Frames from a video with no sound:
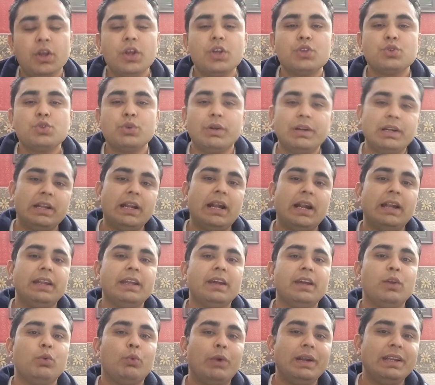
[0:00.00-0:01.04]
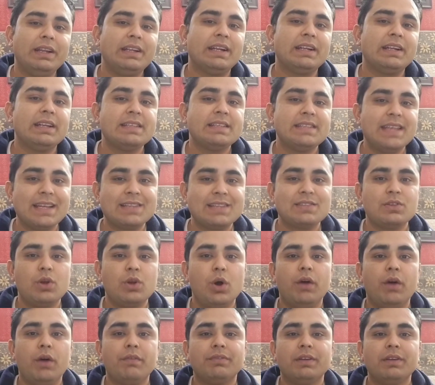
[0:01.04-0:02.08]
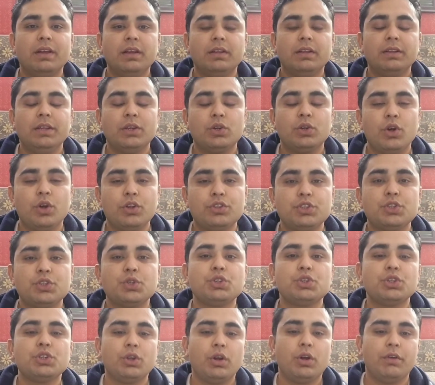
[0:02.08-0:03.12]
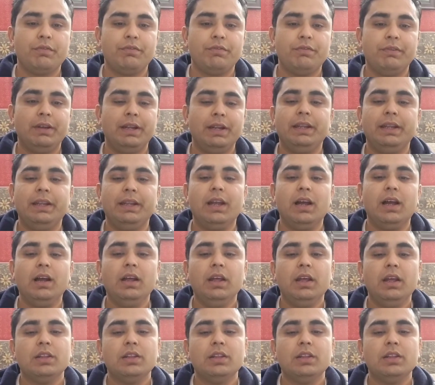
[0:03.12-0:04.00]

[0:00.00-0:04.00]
So under Article 136 of the Constitution of India,